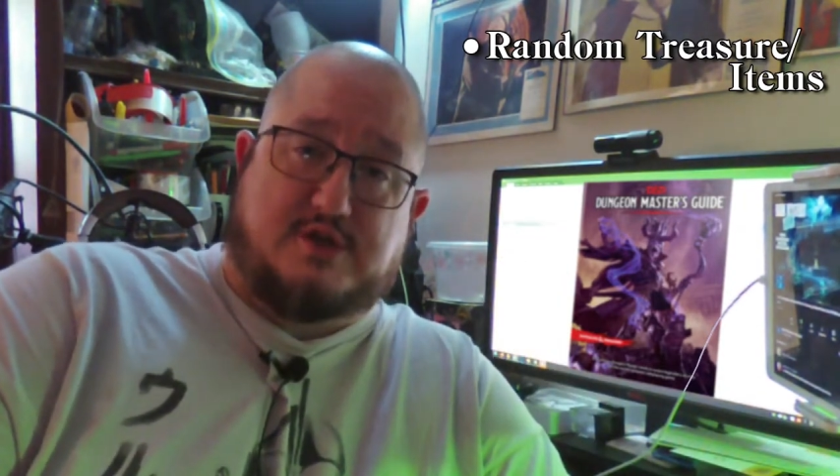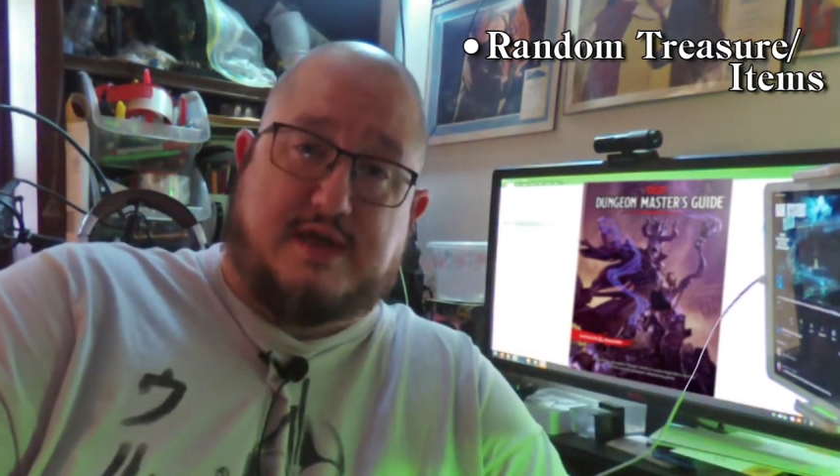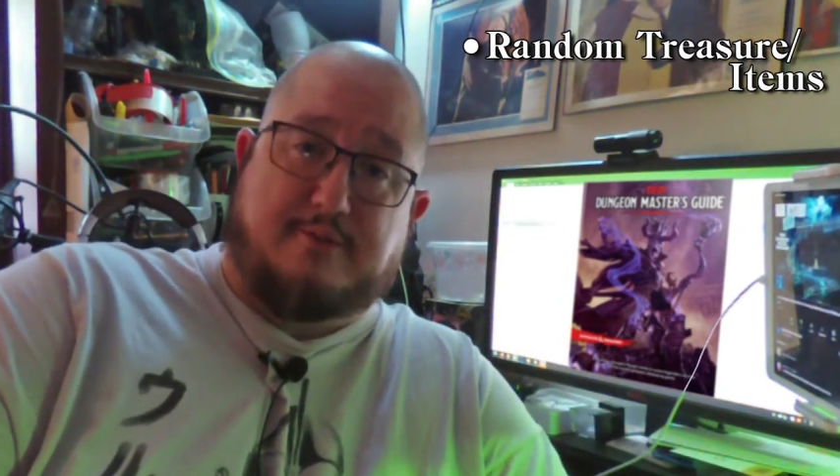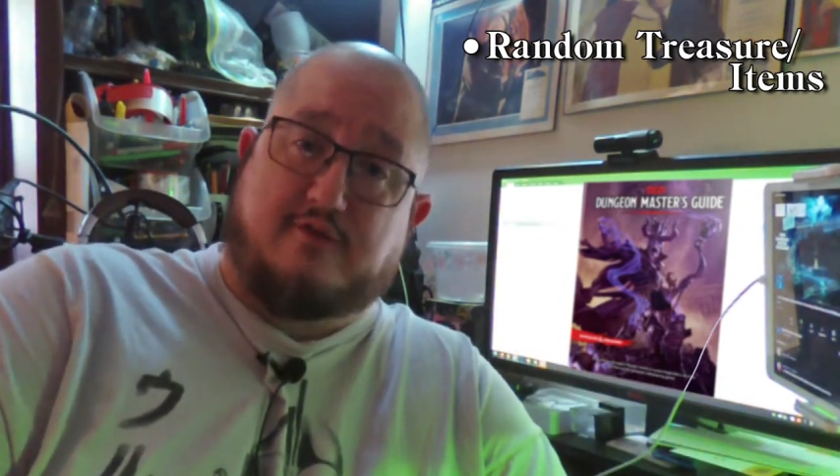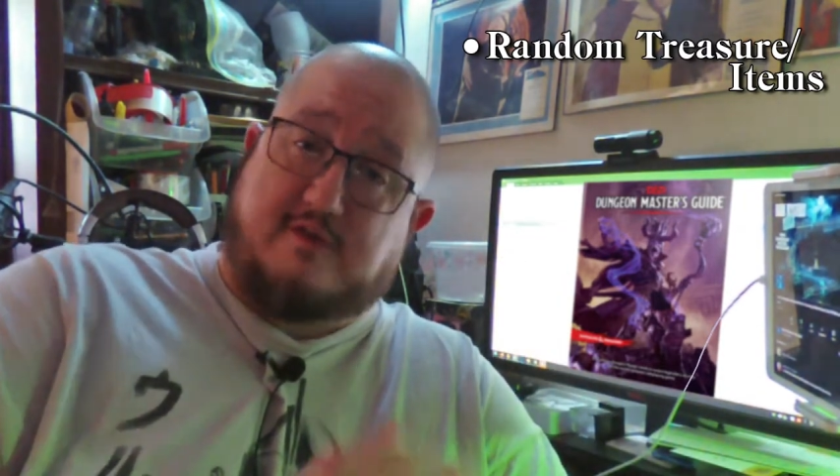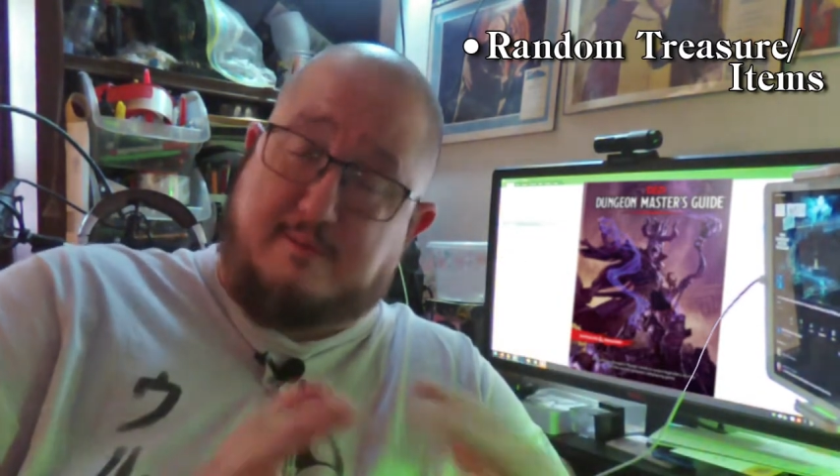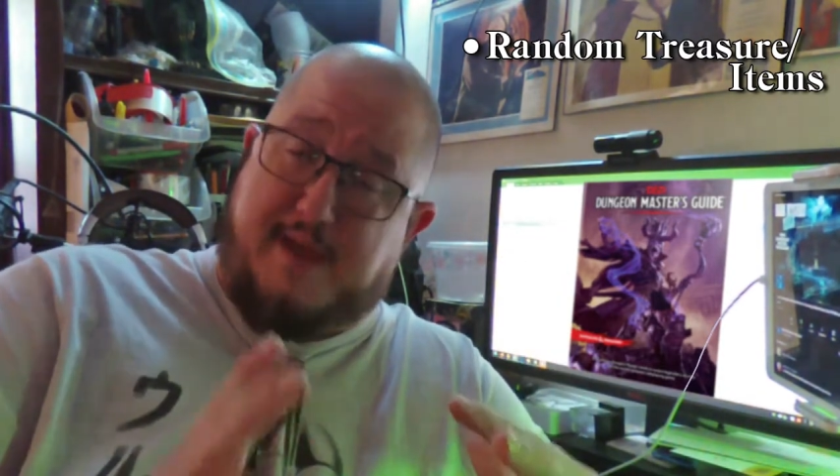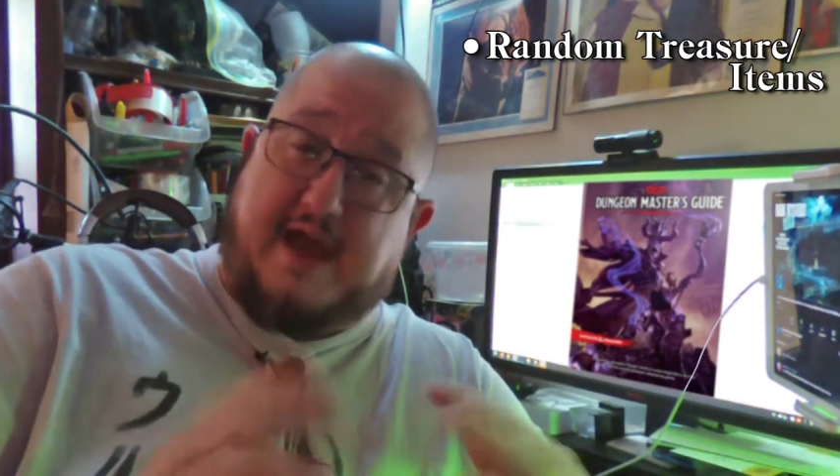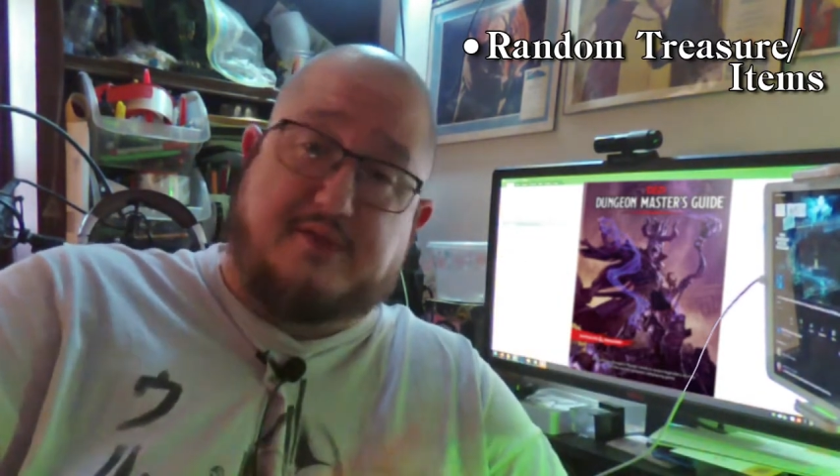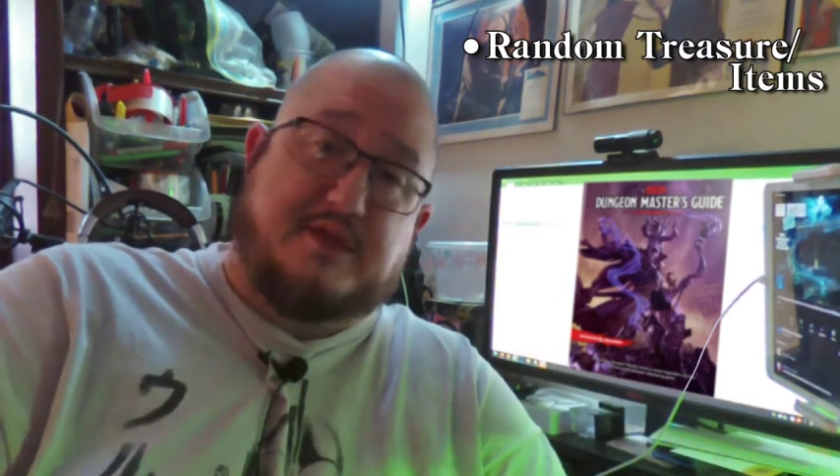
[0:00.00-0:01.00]
tables in the
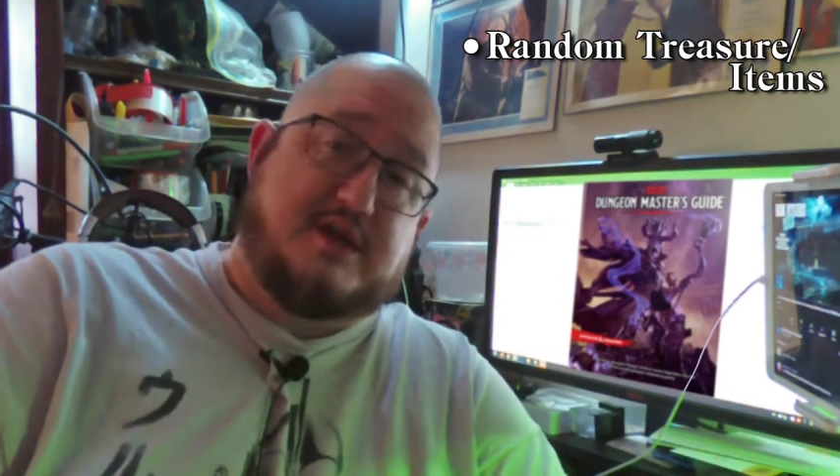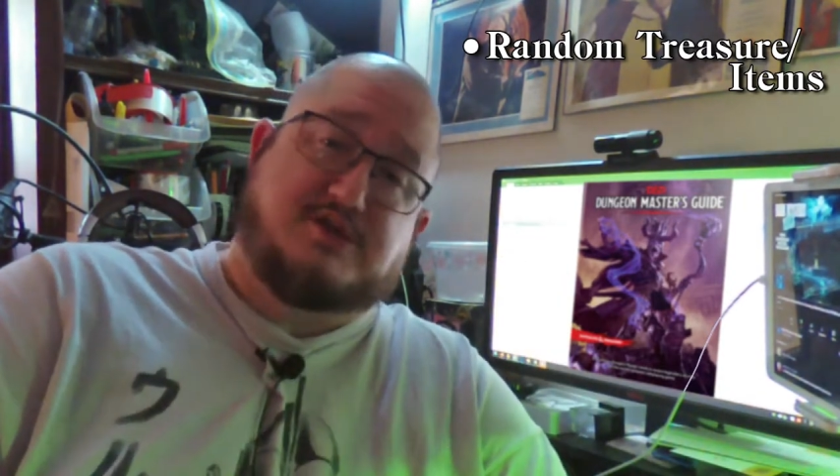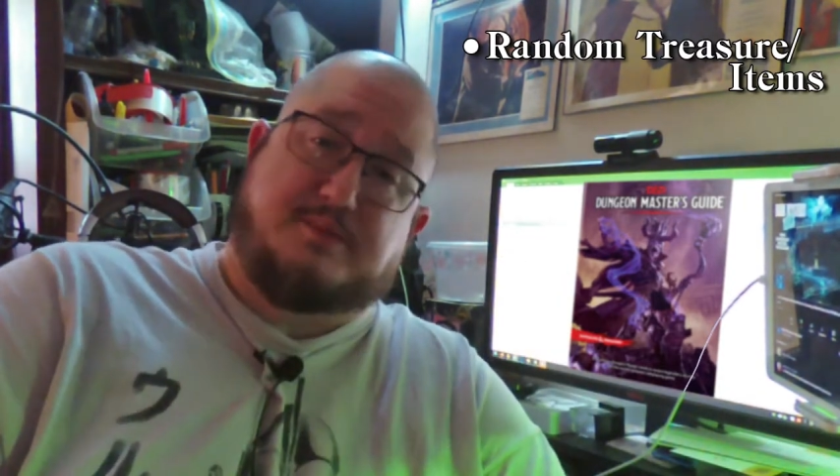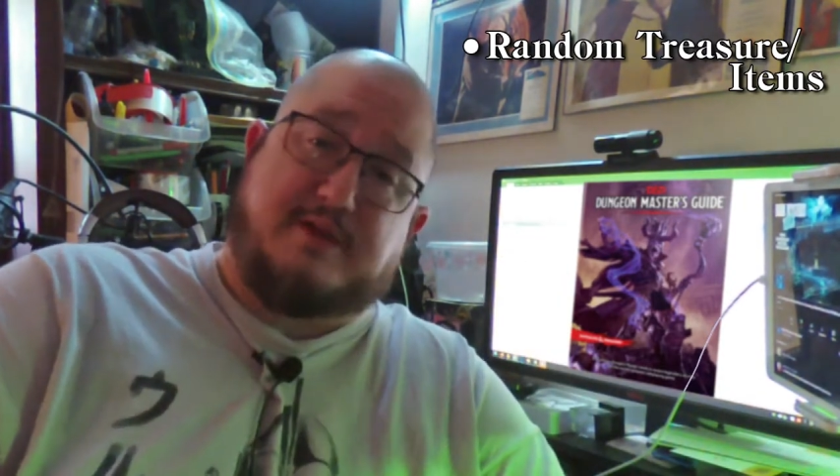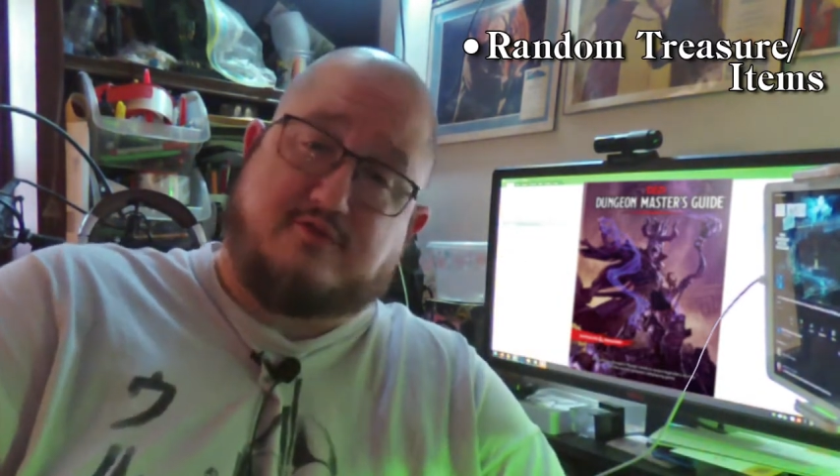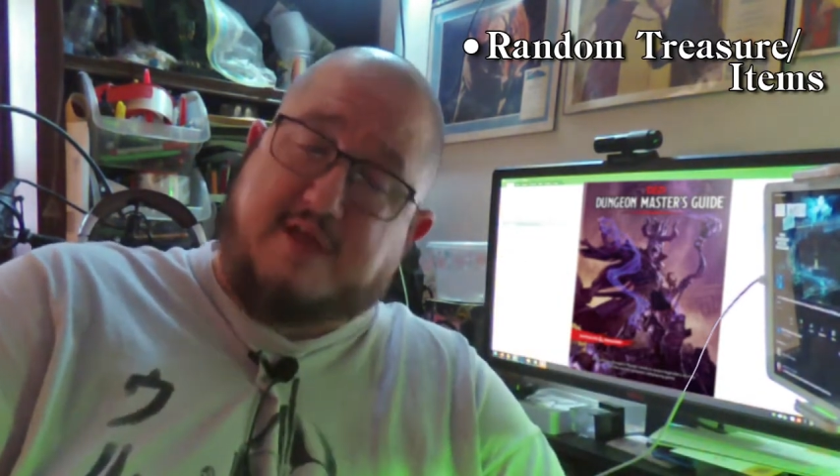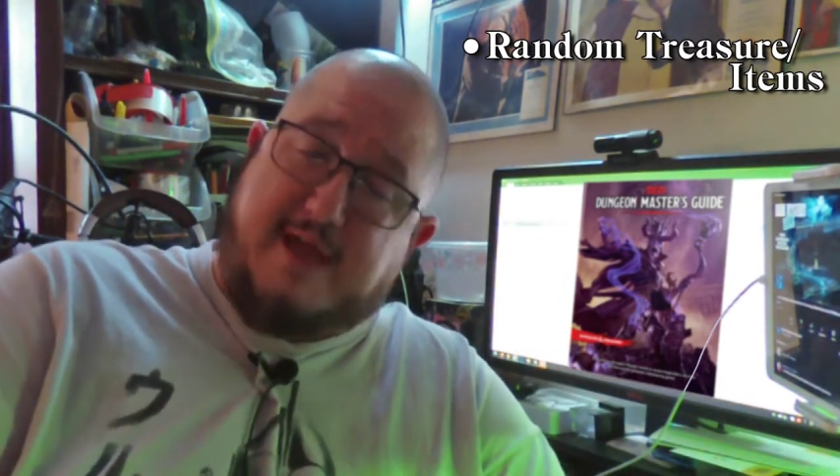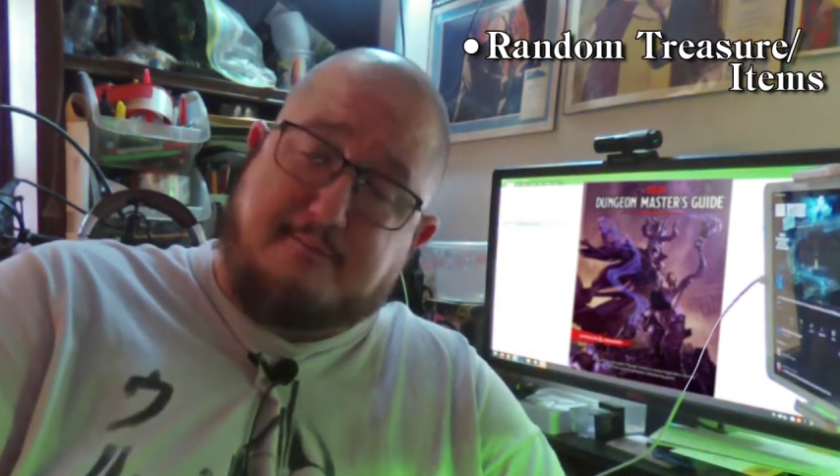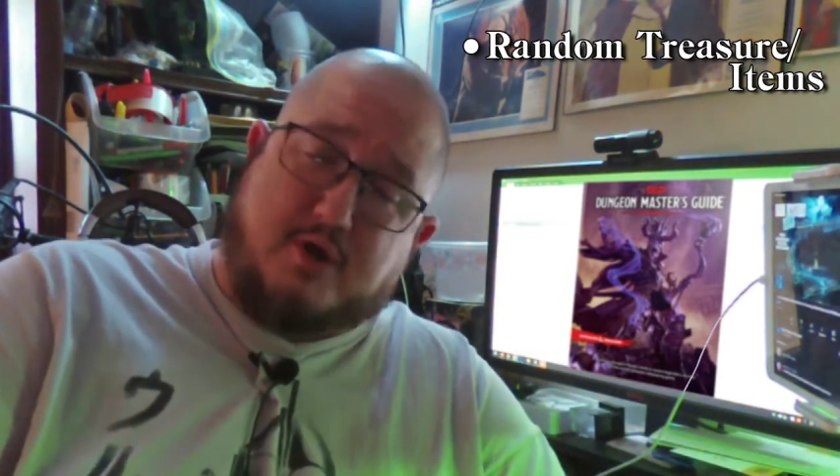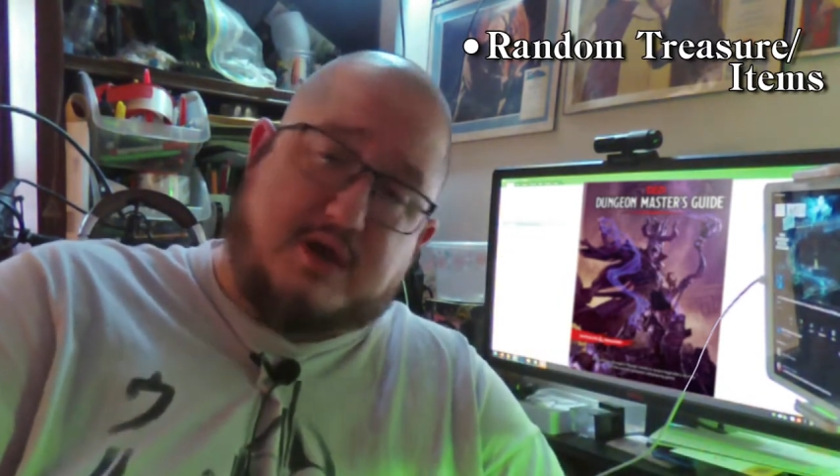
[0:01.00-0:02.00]
back of the Dungeon Master's
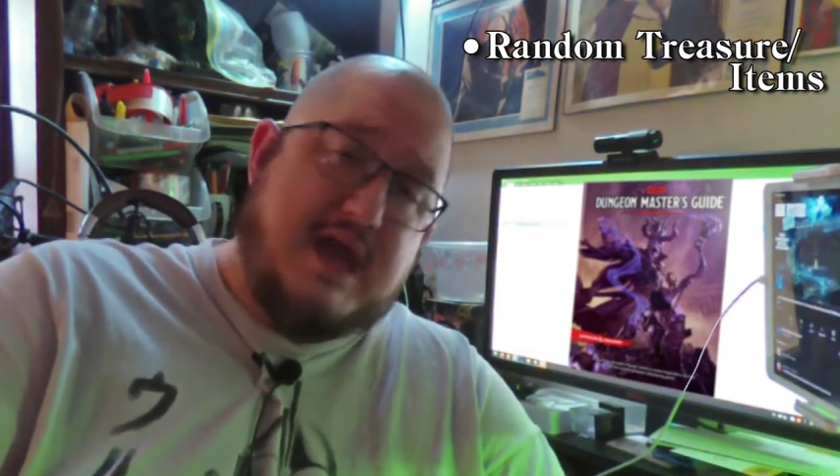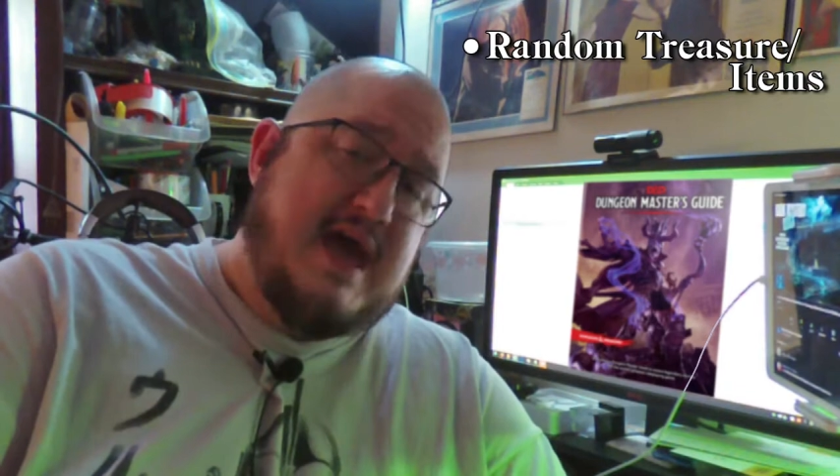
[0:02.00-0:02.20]
Handbook,